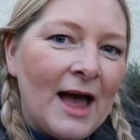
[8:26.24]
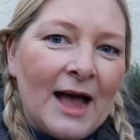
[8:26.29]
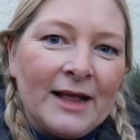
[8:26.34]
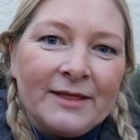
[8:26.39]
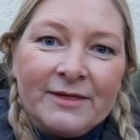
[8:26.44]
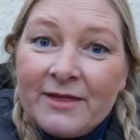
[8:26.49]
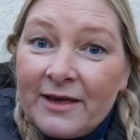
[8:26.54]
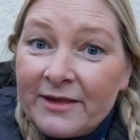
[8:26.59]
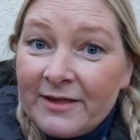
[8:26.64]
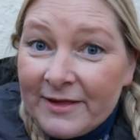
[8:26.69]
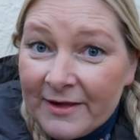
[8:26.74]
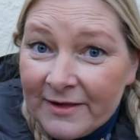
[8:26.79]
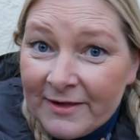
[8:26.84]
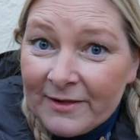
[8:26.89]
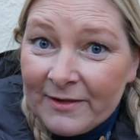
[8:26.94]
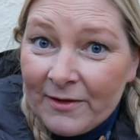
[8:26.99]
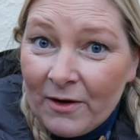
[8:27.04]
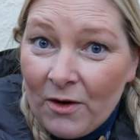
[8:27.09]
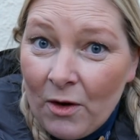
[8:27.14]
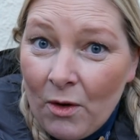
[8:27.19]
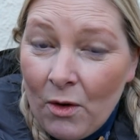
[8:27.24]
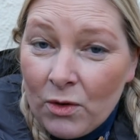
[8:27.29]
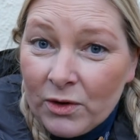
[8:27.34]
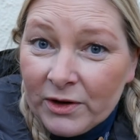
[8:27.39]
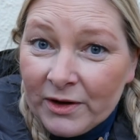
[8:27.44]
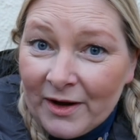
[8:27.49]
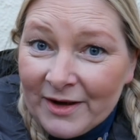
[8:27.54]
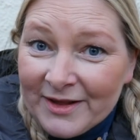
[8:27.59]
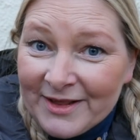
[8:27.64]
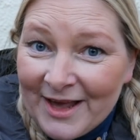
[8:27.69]
and their sister
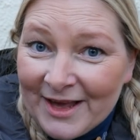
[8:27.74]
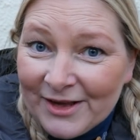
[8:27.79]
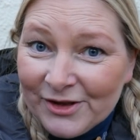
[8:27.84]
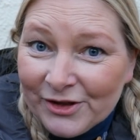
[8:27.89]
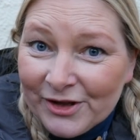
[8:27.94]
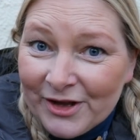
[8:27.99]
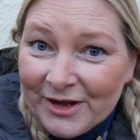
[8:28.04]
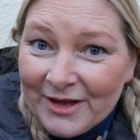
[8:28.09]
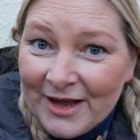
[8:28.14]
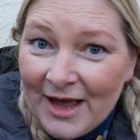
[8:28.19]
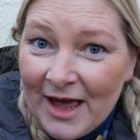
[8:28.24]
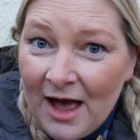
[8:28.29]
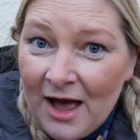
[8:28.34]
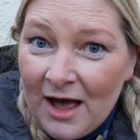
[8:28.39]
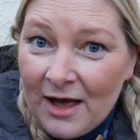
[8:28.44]
organisation,